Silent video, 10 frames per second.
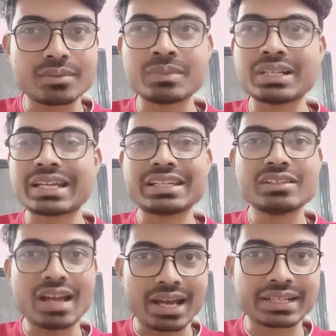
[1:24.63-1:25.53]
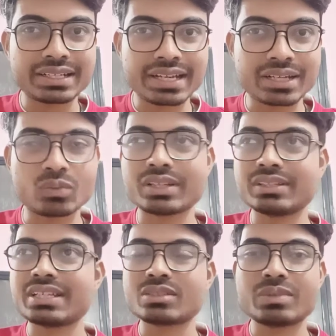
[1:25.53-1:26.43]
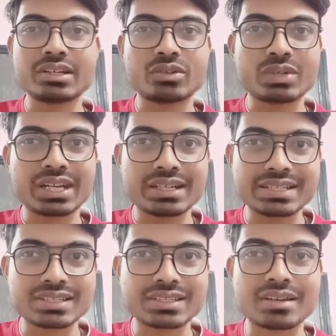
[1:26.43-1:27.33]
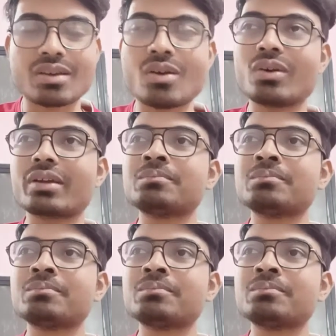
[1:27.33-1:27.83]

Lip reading: technical architect, what are the things we need to take a decision. Okay,